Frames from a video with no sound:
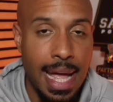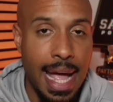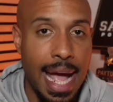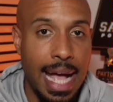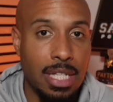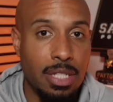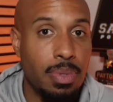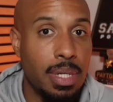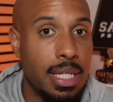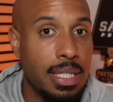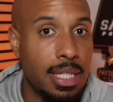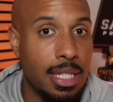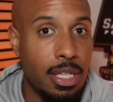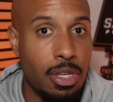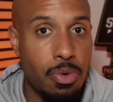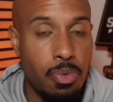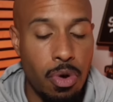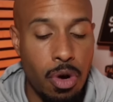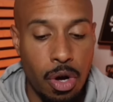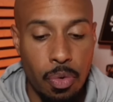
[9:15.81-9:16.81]
as we
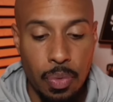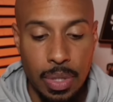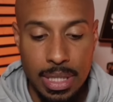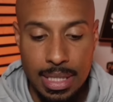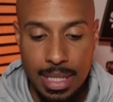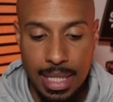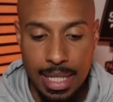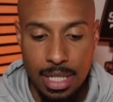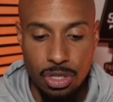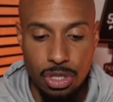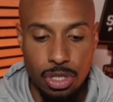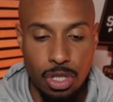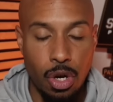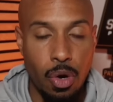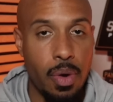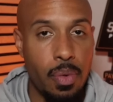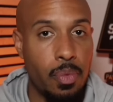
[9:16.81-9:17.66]
continue on with today's show.